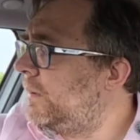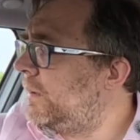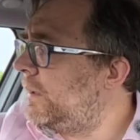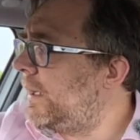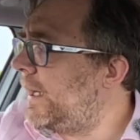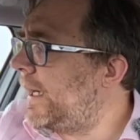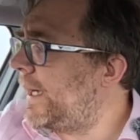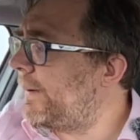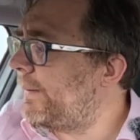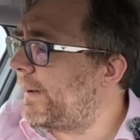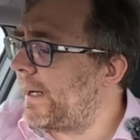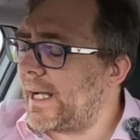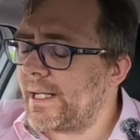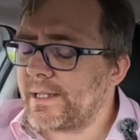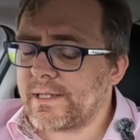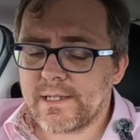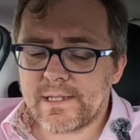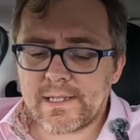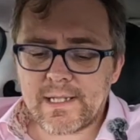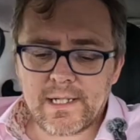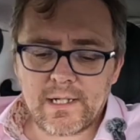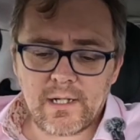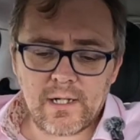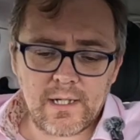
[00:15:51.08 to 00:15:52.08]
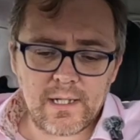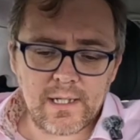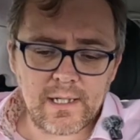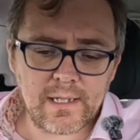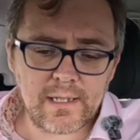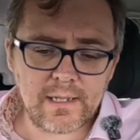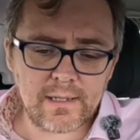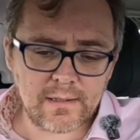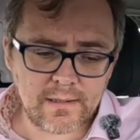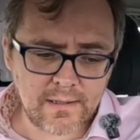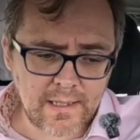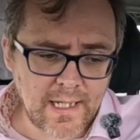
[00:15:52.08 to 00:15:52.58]
Anyway, as I said earlier,
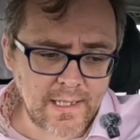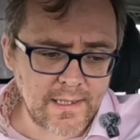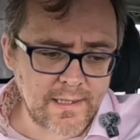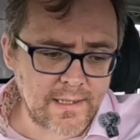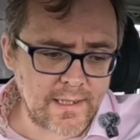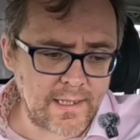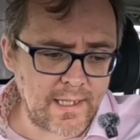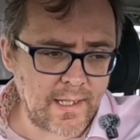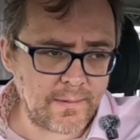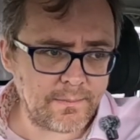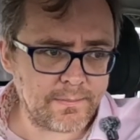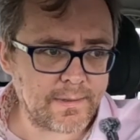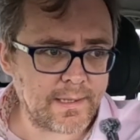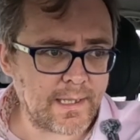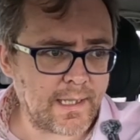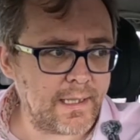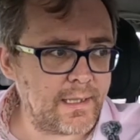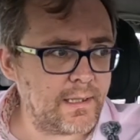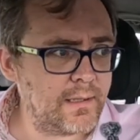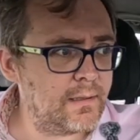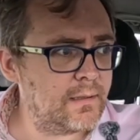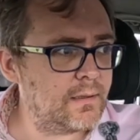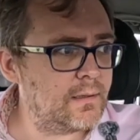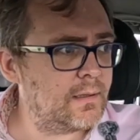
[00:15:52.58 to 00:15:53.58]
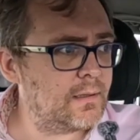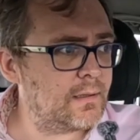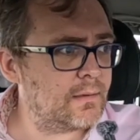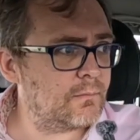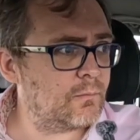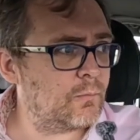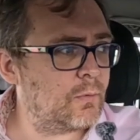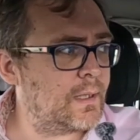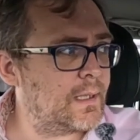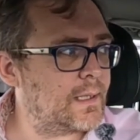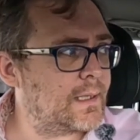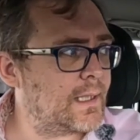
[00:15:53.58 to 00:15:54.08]
that's the update.
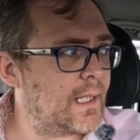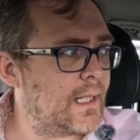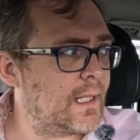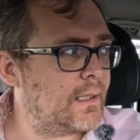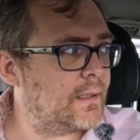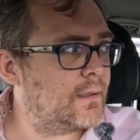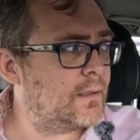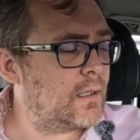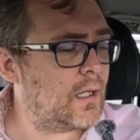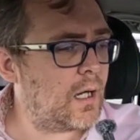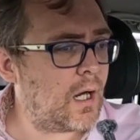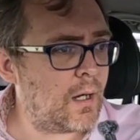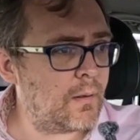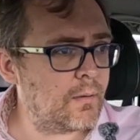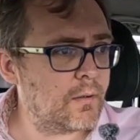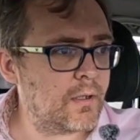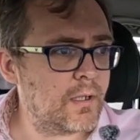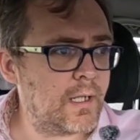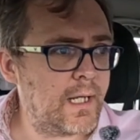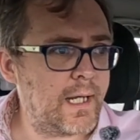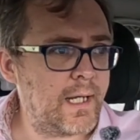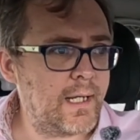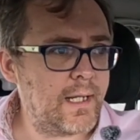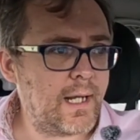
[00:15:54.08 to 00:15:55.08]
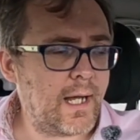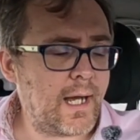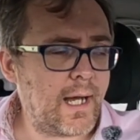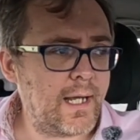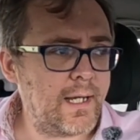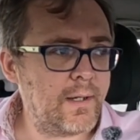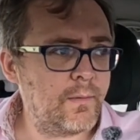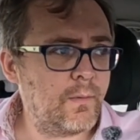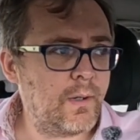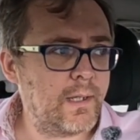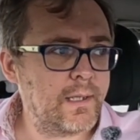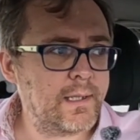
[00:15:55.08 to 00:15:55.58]
We're done. I'm going to hit the
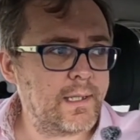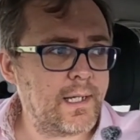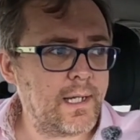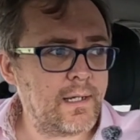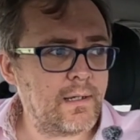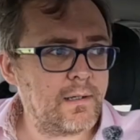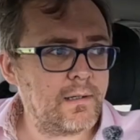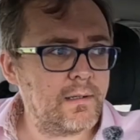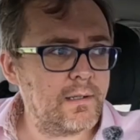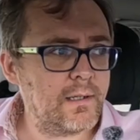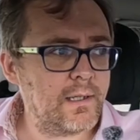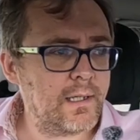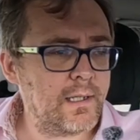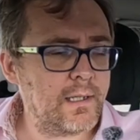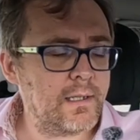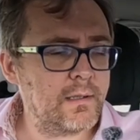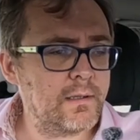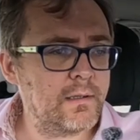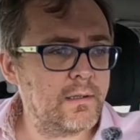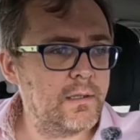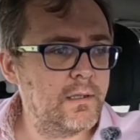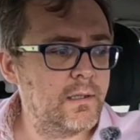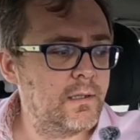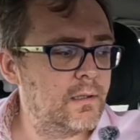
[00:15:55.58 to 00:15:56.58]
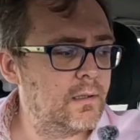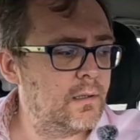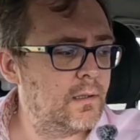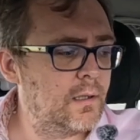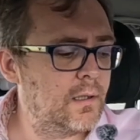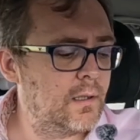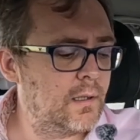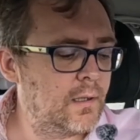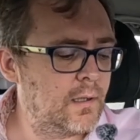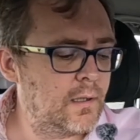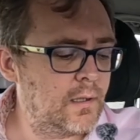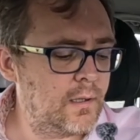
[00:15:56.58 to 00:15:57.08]
A1 now and
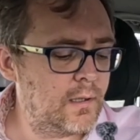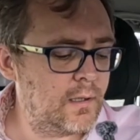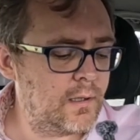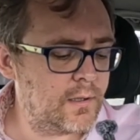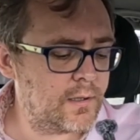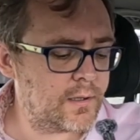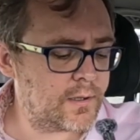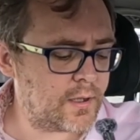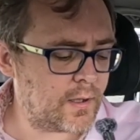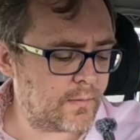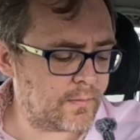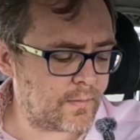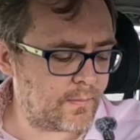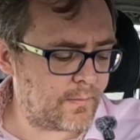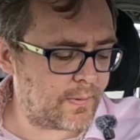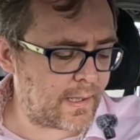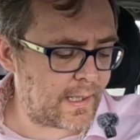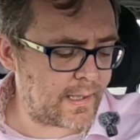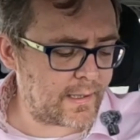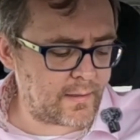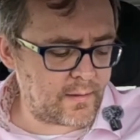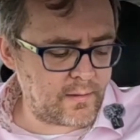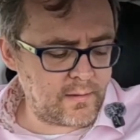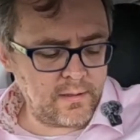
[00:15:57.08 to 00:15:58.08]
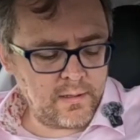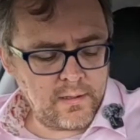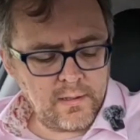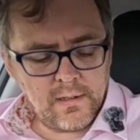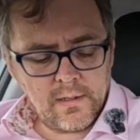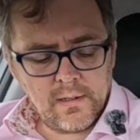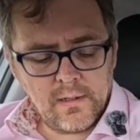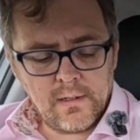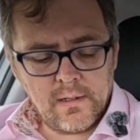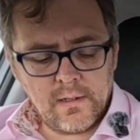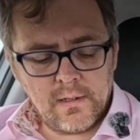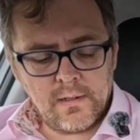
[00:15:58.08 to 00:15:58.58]
stop complaining.
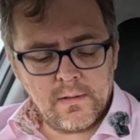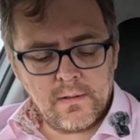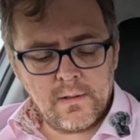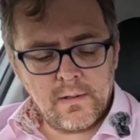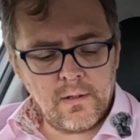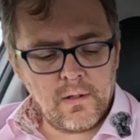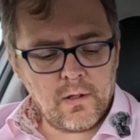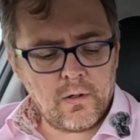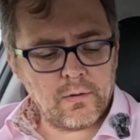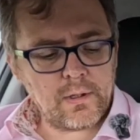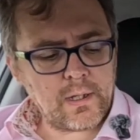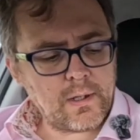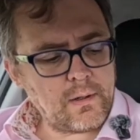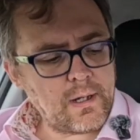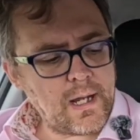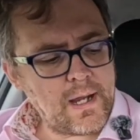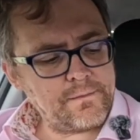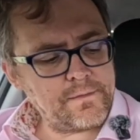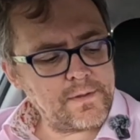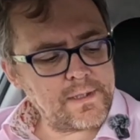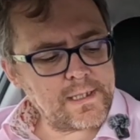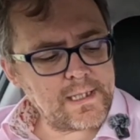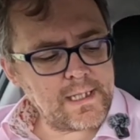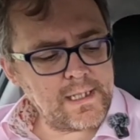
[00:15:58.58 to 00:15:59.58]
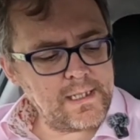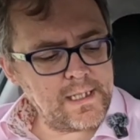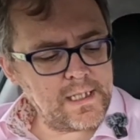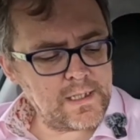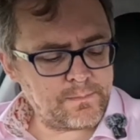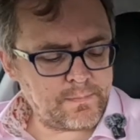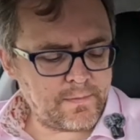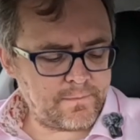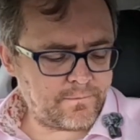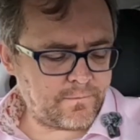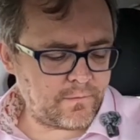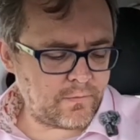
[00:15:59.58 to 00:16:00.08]
Although I haven't seen this
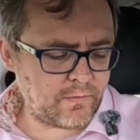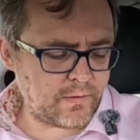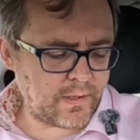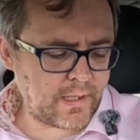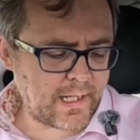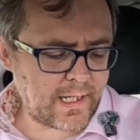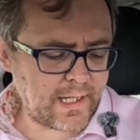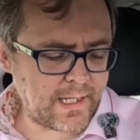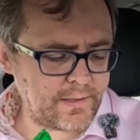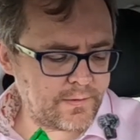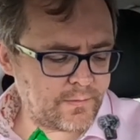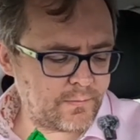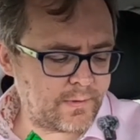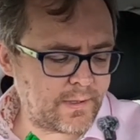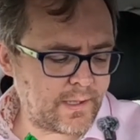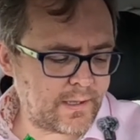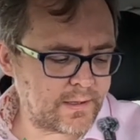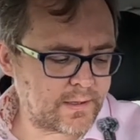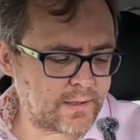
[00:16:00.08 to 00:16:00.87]
before, a hazelnut